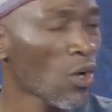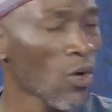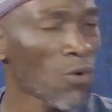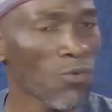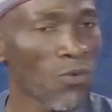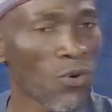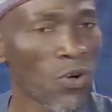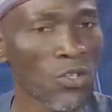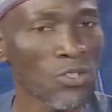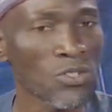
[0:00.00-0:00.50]

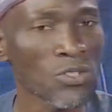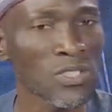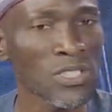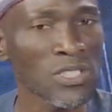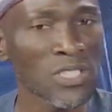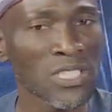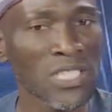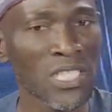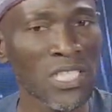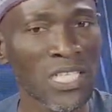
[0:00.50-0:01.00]
Of course,
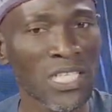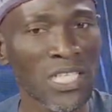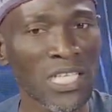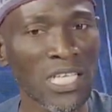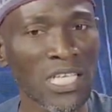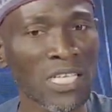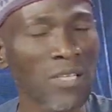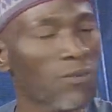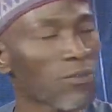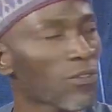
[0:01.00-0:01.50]
the
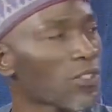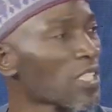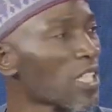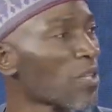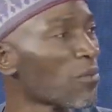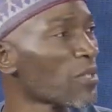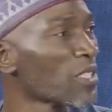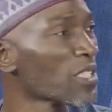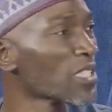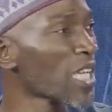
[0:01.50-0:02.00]
real
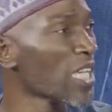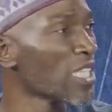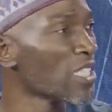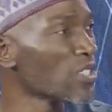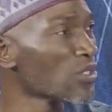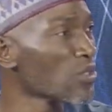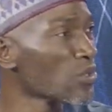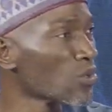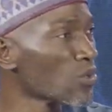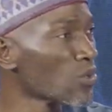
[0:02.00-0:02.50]
fundamental
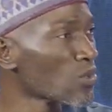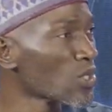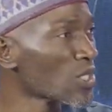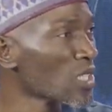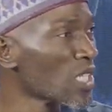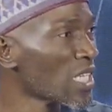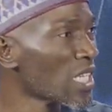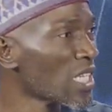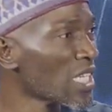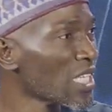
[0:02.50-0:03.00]
issues
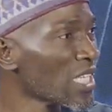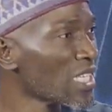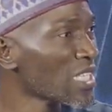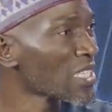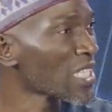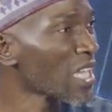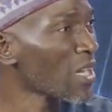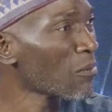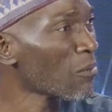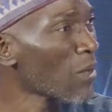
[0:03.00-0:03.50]

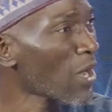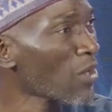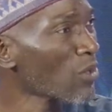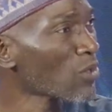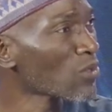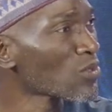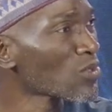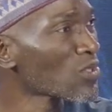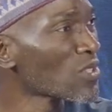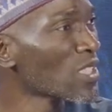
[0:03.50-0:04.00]
is
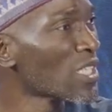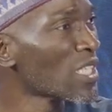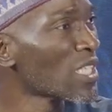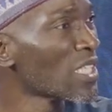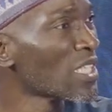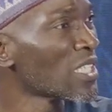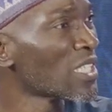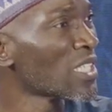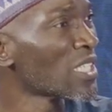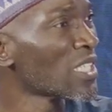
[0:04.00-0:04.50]
about
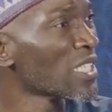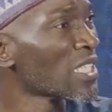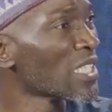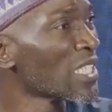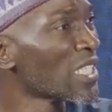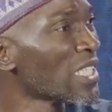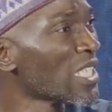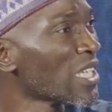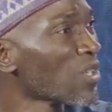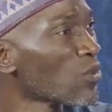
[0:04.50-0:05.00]

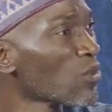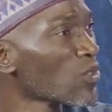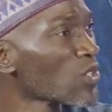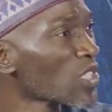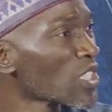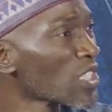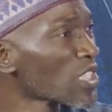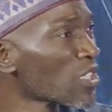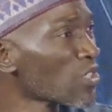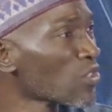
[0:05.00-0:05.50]

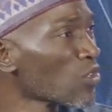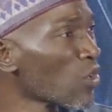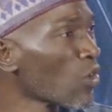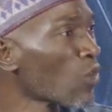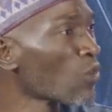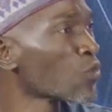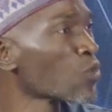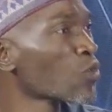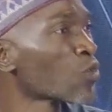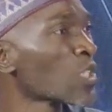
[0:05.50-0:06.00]
renegotiation
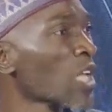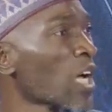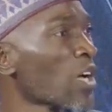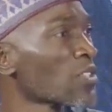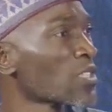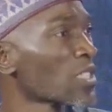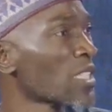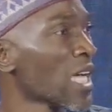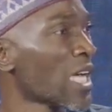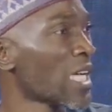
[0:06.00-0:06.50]
of
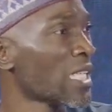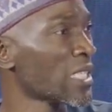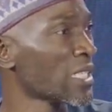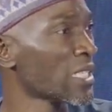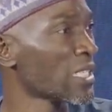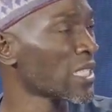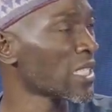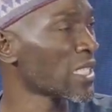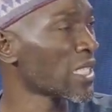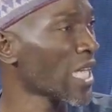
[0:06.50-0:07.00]

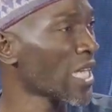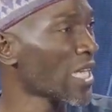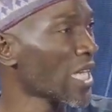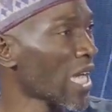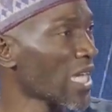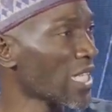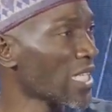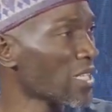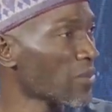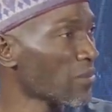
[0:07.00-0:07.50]
2009
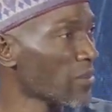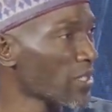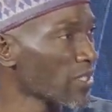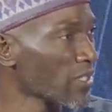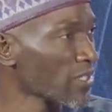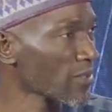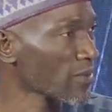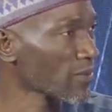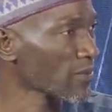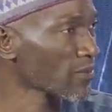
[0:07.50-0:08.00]

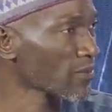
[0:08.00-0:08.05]
agreements.